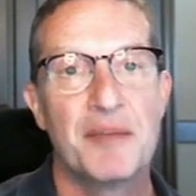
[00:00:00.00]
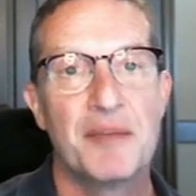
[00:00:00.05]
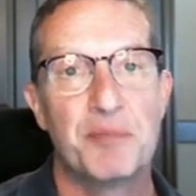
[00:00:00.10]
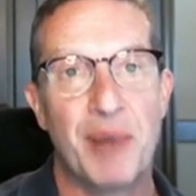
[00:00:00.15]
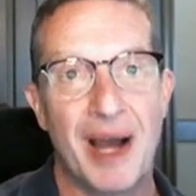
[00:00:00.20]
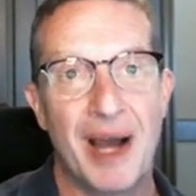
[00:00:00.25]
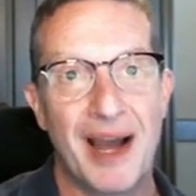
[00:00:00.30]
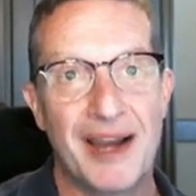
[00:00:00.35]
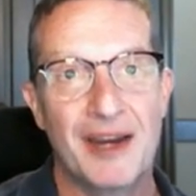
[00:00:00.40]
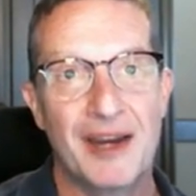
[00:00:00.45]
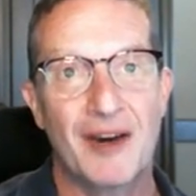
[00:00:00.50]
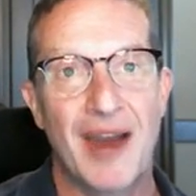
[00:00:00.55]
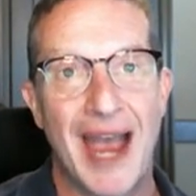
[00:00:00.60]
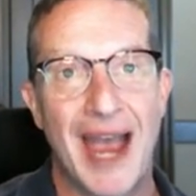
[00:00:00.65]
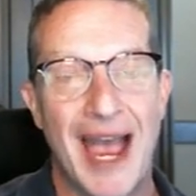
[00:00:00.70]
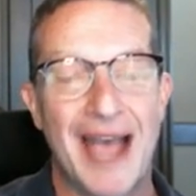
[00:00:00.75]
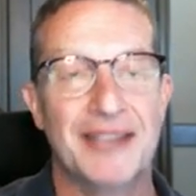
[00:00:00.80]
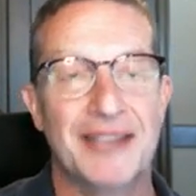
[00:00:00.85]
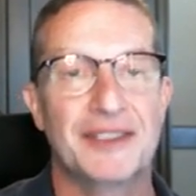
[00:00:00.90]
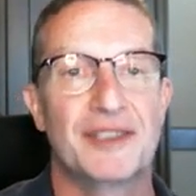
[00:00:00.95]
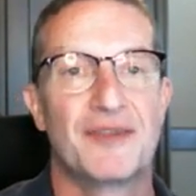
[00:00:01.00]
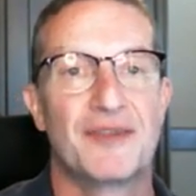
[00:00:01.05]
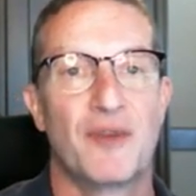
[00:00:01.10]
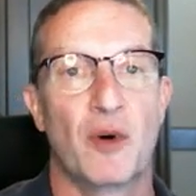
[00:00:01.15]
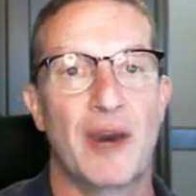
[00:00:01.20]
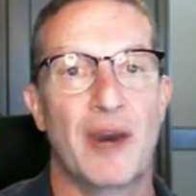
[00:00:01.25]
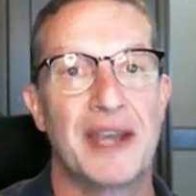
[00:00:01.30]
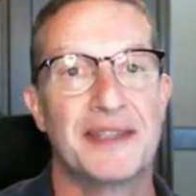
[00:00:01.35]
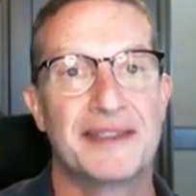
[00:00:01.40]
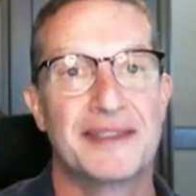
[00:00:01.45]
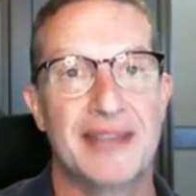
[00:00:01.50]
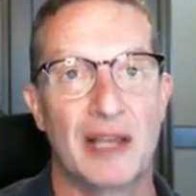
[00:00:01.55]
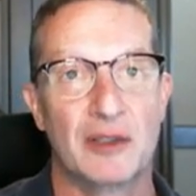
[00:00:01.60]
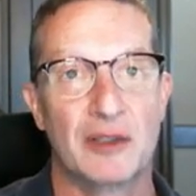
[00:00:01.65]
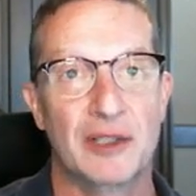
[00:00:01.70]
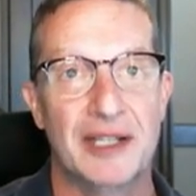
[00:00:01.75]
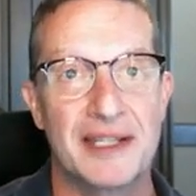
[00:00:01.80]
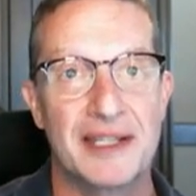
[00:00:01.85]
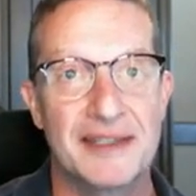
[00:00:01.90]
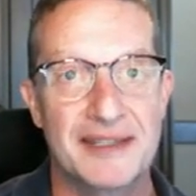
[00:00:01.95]
buyer asks for a
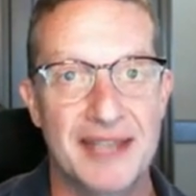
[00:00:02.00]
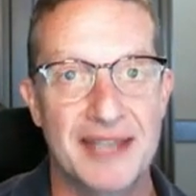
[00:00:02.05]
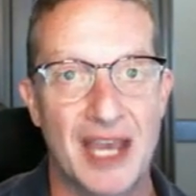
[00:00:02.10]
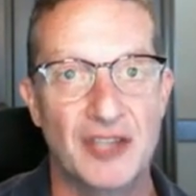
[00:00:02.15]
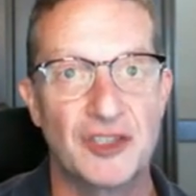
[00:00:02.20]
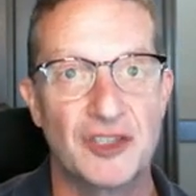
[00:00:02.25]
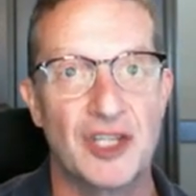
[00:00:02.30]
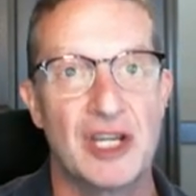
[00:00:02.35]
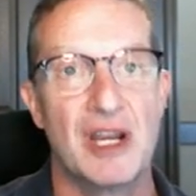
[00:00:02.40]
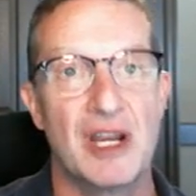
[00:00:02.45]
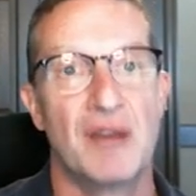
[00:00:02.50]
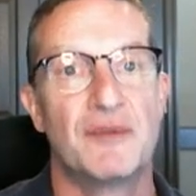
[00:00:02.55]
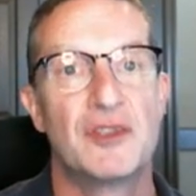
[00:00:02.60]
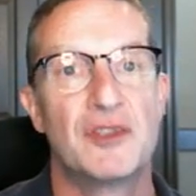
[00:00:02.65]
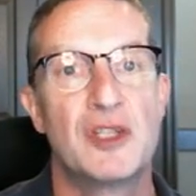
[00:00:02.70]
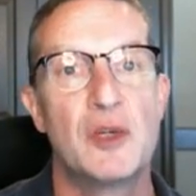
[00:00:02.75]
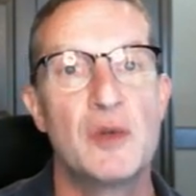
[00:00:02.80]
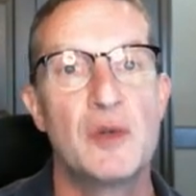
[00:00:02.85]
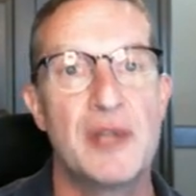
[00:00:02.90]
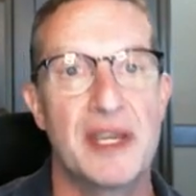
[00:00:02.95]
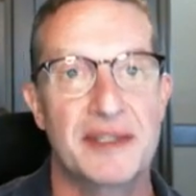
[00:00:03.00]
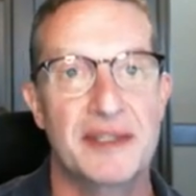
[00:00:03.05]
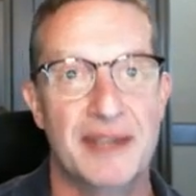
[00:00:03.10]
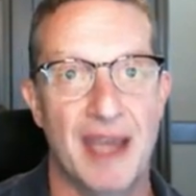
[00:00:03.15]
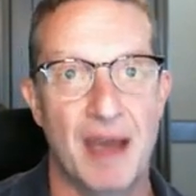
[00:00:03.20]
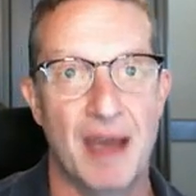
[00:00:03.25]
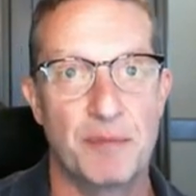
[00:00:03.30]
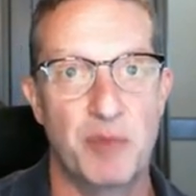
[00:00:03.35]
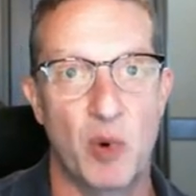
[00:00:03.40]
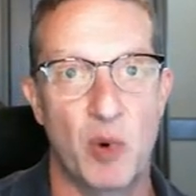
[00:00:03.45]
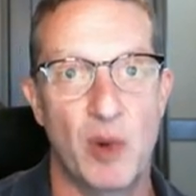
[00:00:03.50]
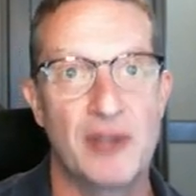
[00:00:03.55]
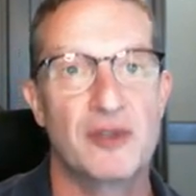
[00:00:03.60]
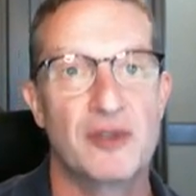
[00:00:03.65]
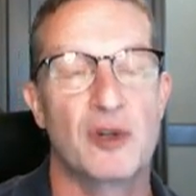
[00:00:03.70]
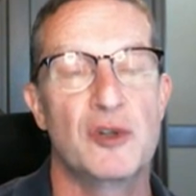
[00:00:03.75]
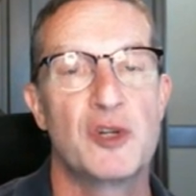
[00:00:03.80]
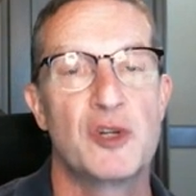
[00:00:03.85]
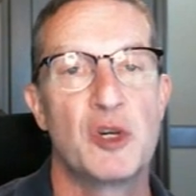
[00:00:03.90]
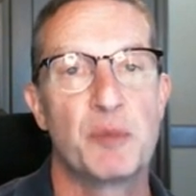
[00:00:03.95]
seller concession of 2 discount points
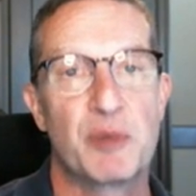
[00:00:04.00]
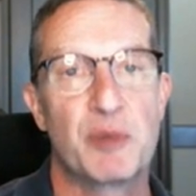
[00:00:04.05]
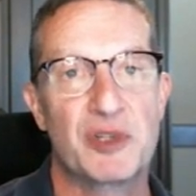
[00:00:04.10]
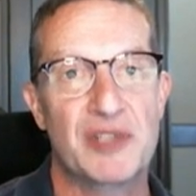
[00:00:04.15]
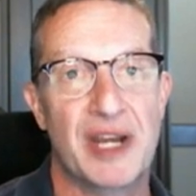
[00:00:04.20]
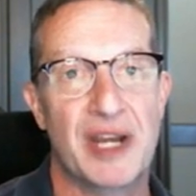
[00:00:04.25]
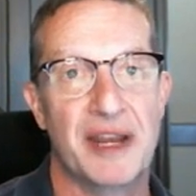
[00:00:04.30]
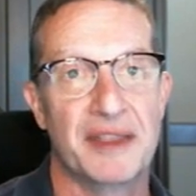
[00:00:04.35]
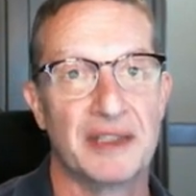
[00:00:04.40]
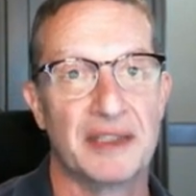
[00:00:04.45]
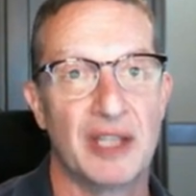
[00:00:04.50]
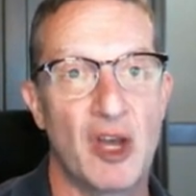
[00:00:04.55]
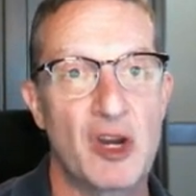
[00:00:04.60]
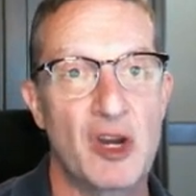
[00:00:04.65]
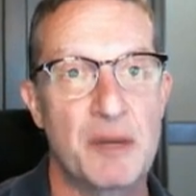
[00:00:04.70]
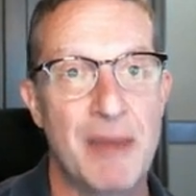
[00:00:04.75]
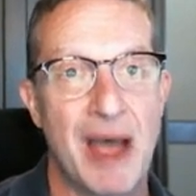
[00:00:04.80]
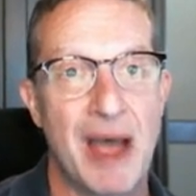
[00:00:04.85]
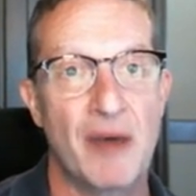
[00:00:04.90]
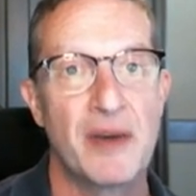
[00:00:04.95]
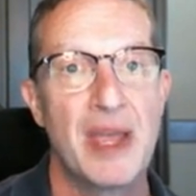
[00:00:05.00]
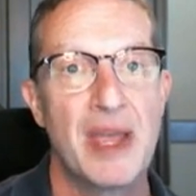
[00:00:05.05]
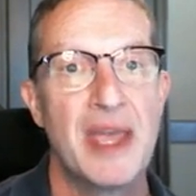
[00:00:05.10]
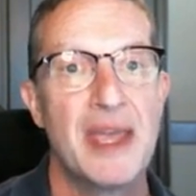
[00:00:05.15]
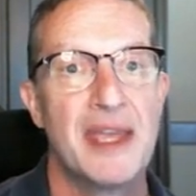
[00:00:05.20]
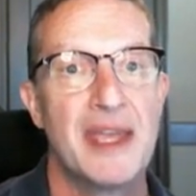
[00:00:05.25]
or 2% of the loan amount